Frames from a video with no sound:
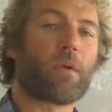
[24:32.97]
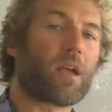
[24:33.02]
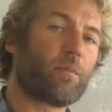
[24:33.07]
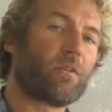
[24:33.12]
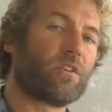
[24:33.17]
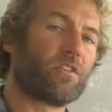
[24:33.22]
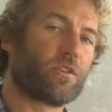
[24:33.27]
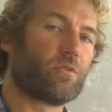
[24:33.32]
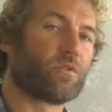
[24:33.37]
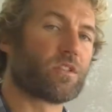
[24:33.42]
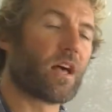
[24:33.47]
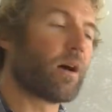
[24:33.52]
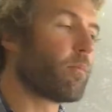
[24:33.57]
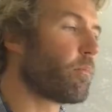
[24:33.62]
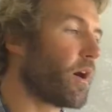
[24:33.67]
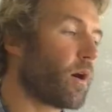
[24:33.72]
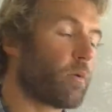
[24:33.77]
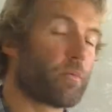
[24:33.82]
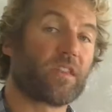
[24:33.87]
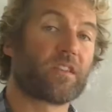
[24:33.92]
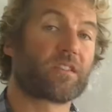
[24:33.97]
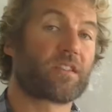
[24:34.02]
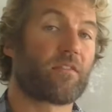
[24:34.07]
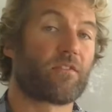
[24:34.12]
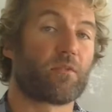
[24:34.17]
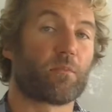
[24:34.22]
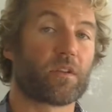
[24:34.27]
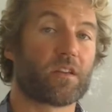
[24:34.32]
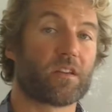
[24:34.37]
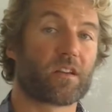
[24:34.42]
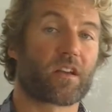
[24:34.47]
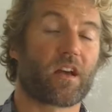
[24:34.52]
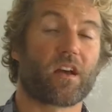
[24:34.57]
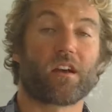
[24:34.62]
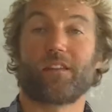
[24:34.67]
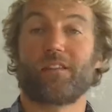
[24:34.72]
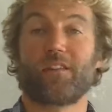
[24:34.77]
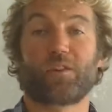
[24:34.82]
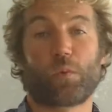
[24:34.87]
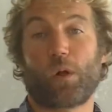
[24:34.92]
maybe he's used that bar with a 7 metre
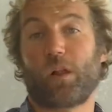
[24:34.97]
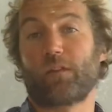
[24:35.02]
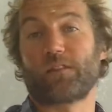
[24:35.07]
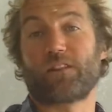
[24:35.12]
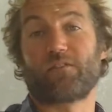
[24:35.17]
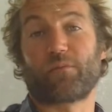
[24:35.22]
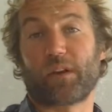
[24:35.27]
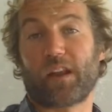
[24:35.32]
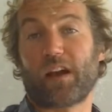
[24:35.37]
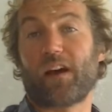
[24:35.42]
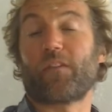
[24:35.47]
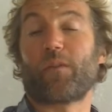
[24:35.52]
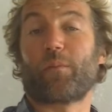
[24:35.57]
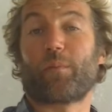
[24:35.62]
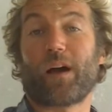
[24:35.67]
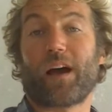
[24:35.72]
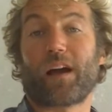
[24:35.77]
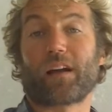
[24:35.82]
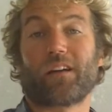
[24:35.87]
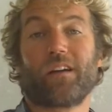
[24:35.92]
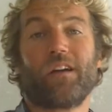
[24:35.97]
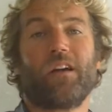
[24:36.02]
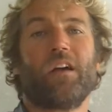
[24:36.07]
kite and the 12's never been out of the bag.